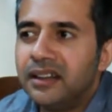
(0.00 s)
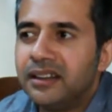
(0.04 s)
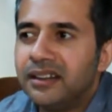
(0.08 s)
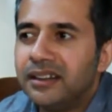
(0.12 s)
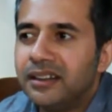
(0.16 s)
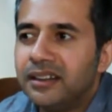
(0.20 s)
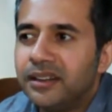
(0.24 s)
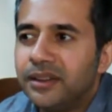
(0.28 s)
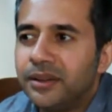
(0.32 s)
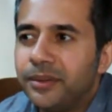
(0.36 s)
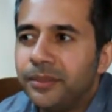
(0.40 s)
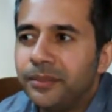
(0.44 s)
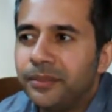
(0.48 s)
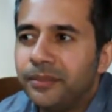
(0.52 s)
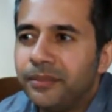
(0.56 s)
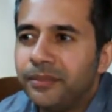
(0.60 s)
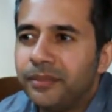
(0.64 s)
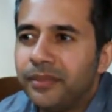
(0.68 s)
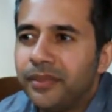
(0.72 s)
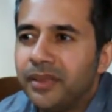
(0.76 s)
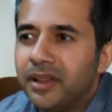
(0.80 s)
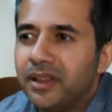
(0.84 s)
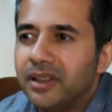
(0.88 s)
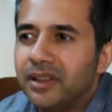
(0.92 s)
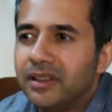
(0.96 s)

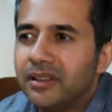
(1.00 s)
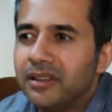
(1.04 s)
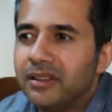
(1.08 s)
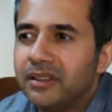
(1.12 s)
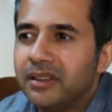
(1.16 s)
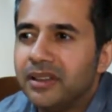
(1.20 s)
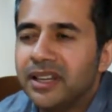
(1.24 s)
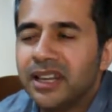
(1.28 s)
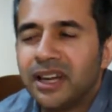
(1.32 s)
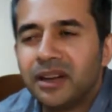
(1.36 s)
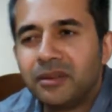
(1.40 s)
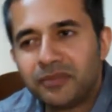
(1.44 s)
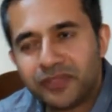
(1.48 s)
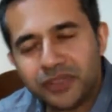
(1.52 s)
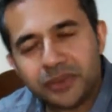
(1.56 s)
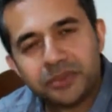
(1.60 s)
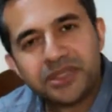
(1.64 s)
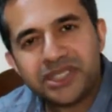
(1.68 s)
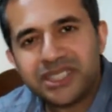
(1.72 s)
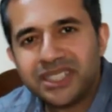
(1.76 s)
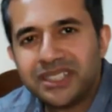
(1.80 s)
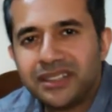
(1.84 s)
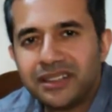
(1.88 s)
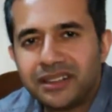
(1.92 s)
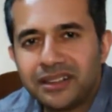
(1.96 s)
come from
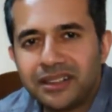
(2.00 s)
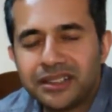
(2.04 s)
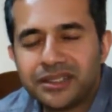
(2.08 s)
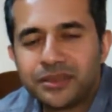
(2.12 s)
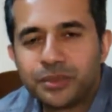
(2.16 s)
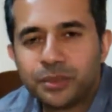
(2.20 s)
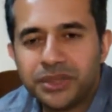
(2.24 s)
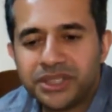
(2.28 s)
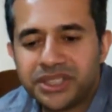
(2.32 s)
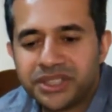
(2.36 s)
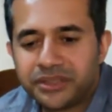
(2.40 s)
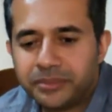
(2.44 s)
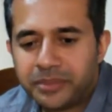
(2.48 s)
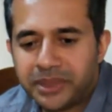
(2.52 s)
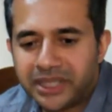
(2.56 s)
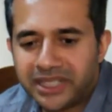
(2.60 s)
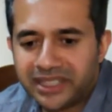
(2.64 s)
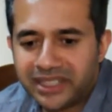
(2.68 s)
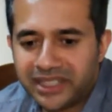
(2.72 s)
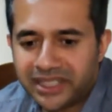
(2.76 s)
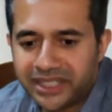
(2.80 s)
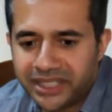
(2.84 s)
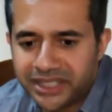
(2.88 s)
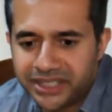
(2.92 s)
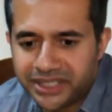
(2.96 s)
cigars which have
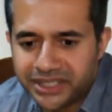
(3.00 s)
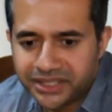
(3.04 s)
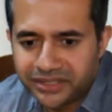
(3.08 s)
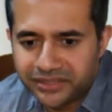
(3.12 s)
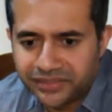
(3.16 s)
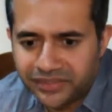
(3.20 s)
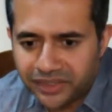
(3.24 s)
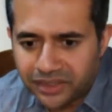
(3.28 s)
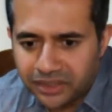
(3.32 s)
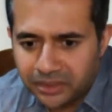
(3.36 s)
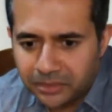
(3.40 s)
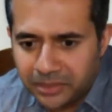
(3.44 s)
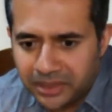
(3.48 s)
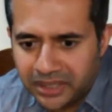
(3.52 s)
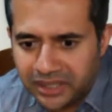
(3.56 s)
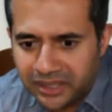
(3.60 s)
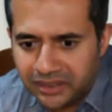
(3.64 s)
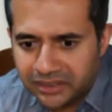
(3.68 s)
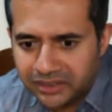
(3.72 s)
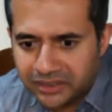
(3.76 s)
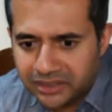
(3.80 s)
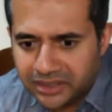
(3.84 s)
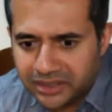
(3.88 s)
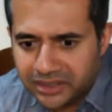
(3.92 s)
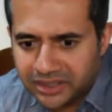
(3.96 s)
been aged for
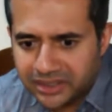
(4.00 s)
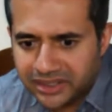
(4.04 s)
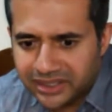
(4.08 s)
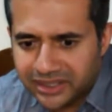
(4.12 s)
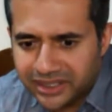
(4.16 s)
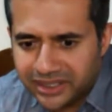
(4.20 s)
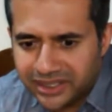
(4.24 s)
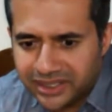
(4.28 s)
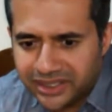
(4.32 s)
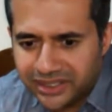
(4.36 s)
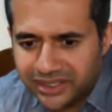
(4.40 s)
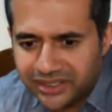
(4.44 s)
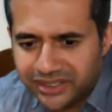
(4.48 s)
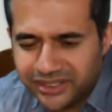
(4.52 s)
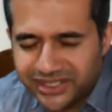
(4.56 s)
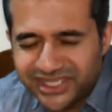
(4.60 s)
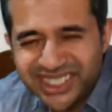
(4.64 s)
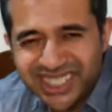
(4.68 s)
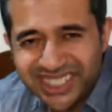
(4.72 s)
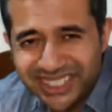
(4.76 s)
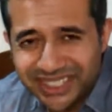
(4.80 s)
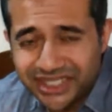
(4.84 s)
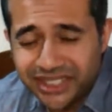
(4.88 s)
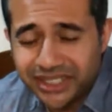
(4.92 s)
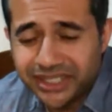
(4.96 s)
about
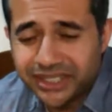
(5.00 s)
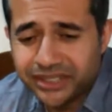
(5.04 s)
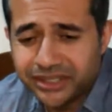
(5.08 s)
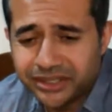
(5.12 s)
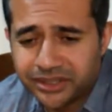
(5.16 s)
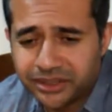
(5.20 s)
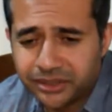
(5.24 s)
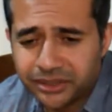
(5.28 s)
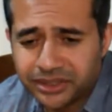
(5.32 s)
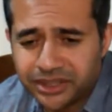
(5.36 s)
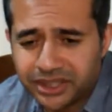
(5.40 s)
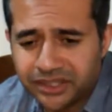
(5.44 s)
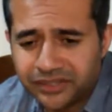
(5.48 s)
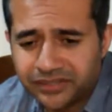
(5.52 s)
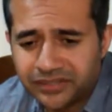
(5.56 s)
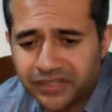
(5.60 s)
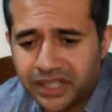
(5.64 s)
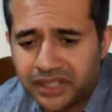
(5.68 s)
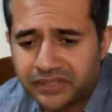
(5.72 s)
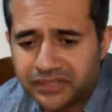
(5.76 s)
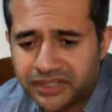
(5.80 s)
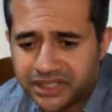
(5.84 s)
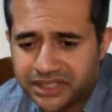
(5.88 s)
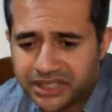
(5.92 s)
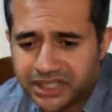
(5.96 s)
6 years or so,
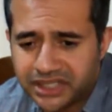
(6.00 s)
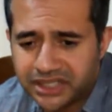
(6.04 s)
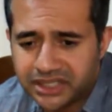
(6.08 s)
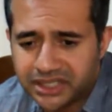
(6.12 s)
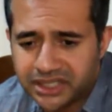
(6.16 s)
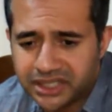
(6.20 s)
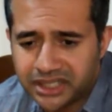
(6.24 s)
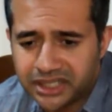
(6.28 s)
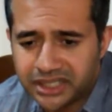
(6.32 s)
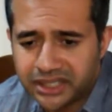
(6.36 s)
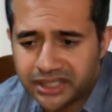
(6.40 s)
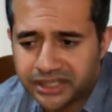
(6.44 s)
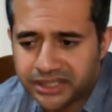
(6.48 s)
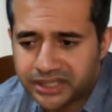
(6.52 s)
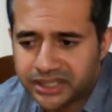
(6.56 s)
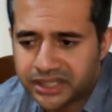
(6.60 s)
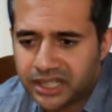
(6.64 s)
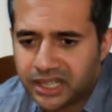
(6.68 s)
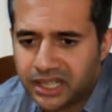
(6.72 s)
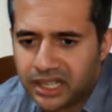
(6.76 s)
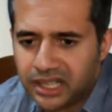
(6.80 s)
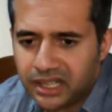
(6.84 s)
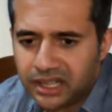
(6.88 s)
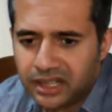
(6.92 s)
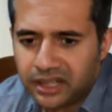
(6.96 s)
5 to 6 years.